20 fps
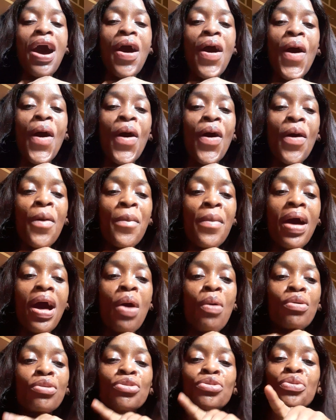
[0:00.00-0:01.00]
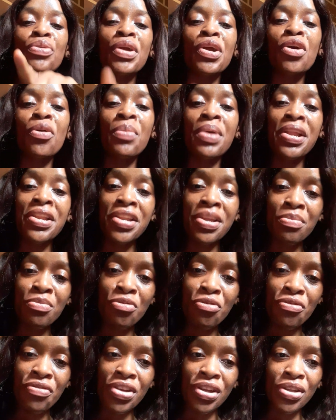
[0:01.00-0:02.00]
I want to recommend a
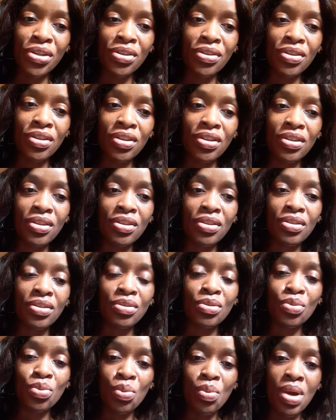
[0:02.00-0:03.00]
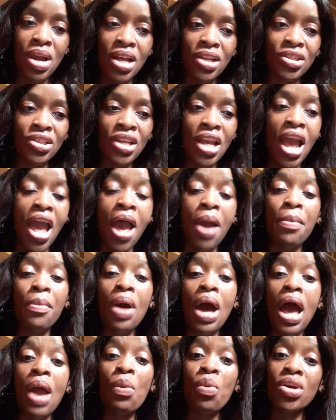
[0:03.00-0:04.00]
movie to watch,
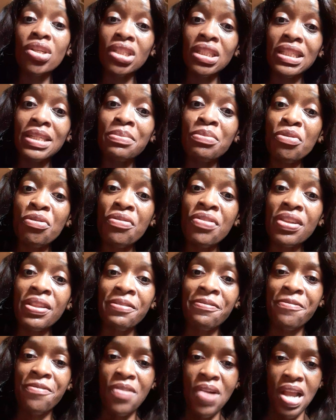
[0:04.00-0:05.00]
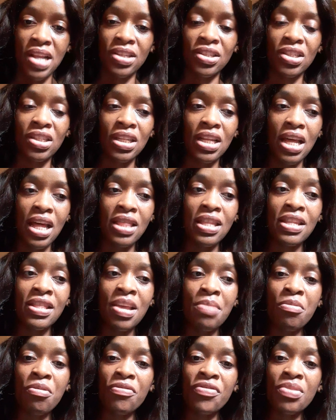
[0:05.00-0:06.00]
but I watched the movie in French. The
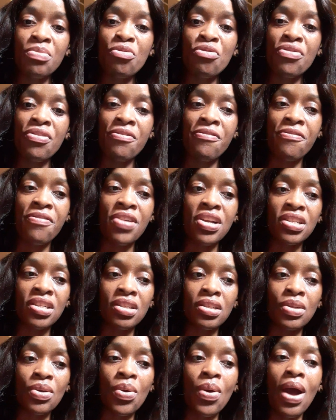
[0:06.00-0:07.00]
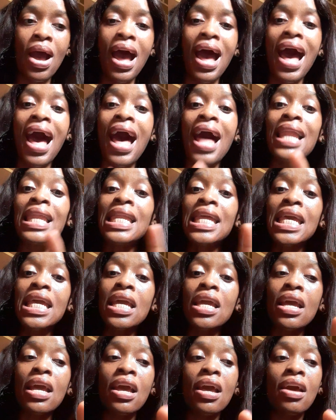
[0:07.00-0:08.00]
name of the movie in French is called Aller
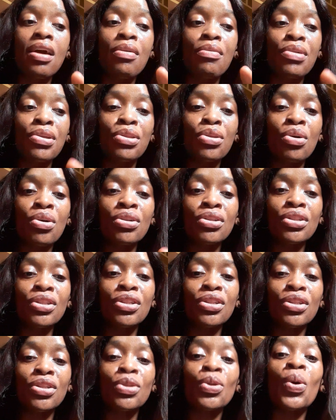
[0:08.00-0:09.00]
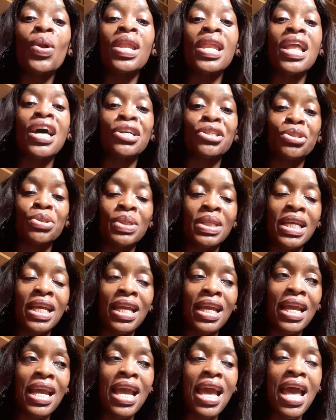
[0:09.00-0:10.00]
Retourne dans la
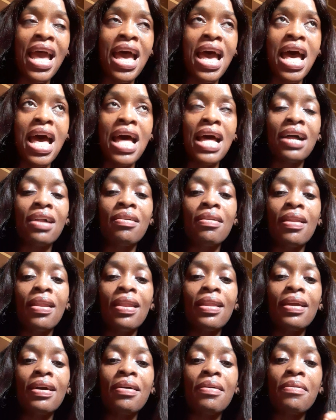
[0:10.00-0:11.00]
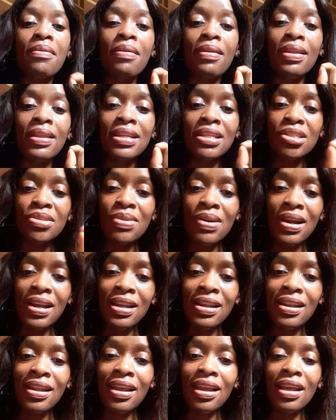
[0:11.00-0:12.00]
journée.
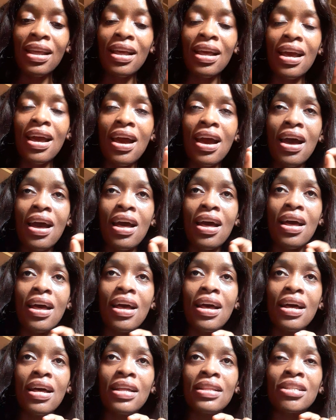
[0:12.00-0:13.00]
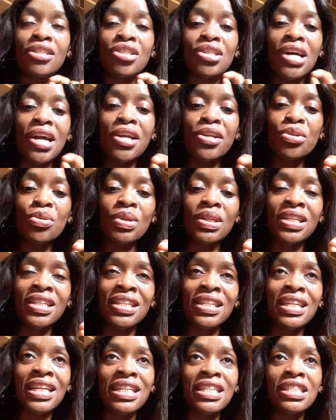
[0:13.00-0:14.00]
Literally, the title in
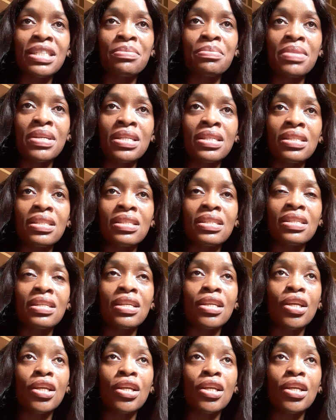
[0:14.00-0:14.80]
English means